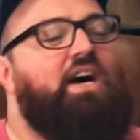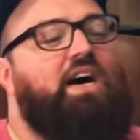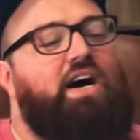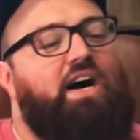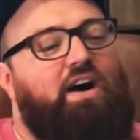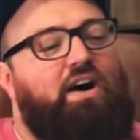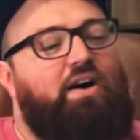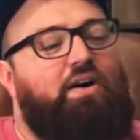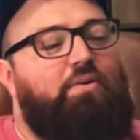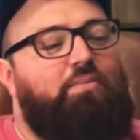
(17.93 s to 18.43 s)

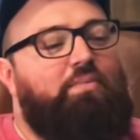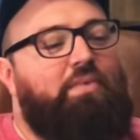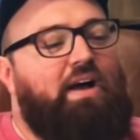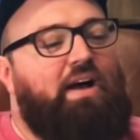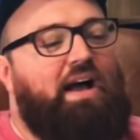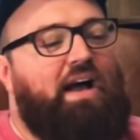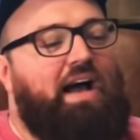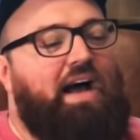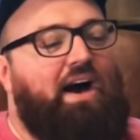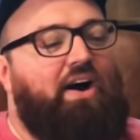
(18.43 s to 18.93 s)

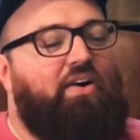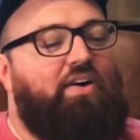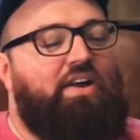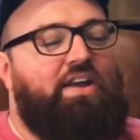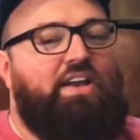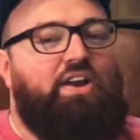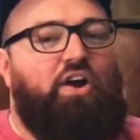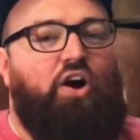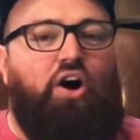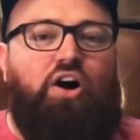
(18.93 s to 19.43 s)
Out
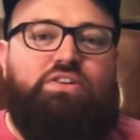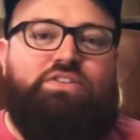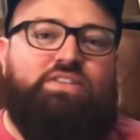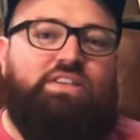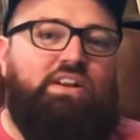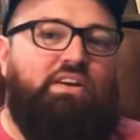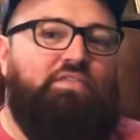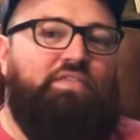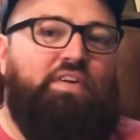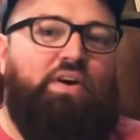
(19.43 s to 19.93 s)
in
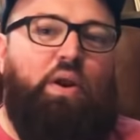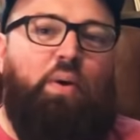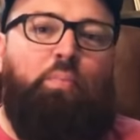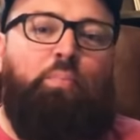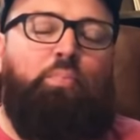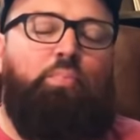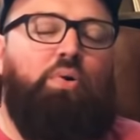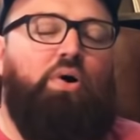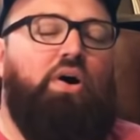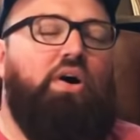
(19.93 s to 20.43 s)
Austin, I found
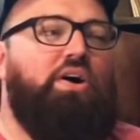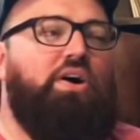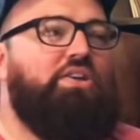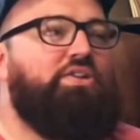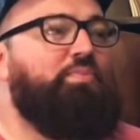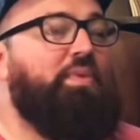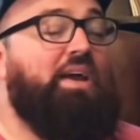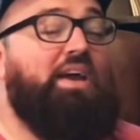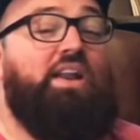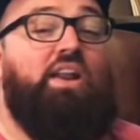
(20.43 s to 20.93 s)
a bunch,
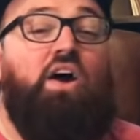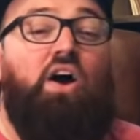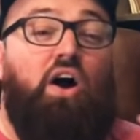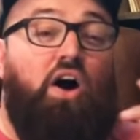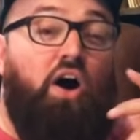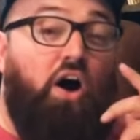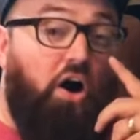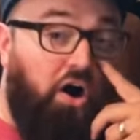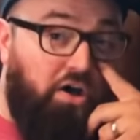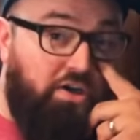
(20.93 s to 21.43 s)
man.
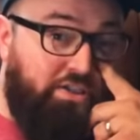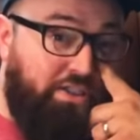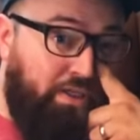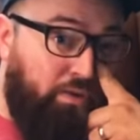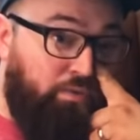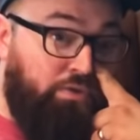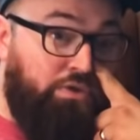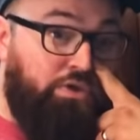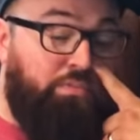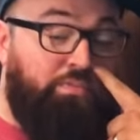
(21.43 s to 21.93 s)

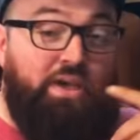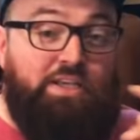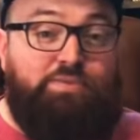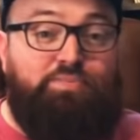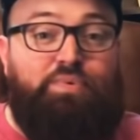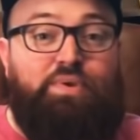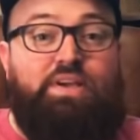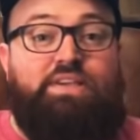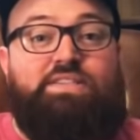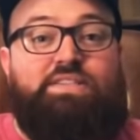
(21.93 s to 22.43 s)
Austin was the
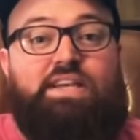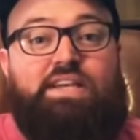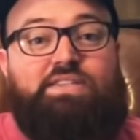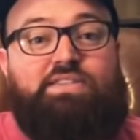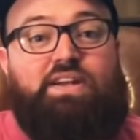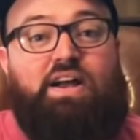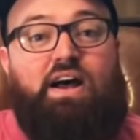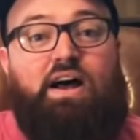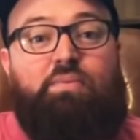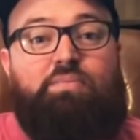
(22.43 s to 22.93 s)
best place I
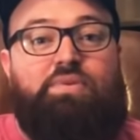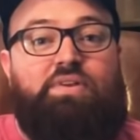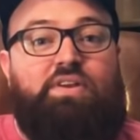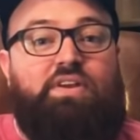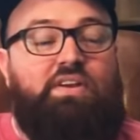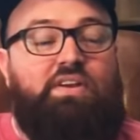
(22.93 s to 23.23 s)
stopped.